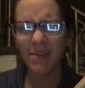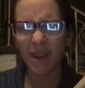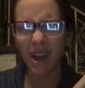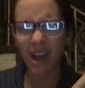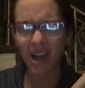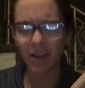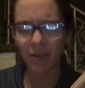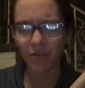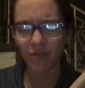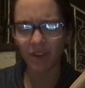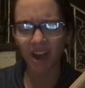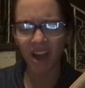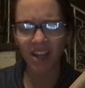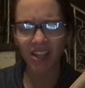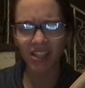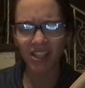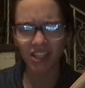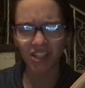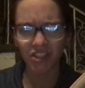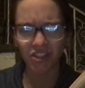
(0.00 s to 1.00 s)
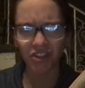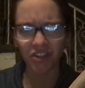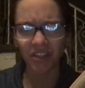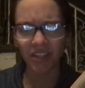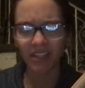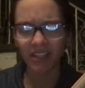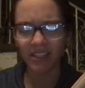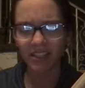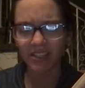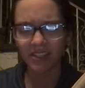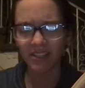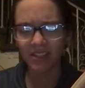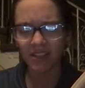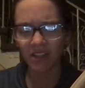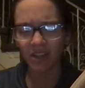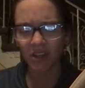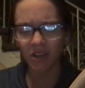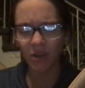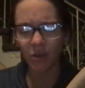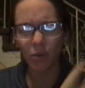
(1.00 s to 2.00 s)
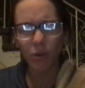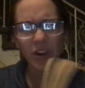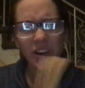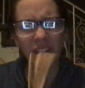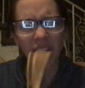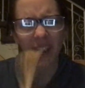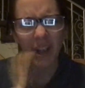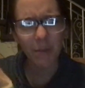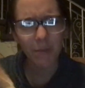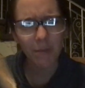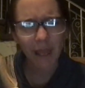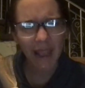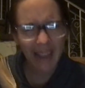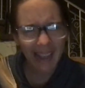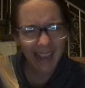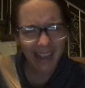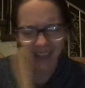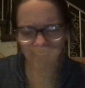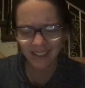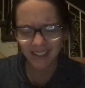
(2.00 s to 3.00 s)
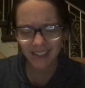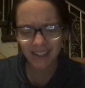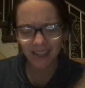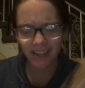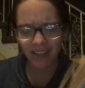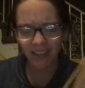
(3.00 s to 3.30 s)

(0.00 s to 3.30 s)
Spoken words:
behind rocks and trees, wearing a mask.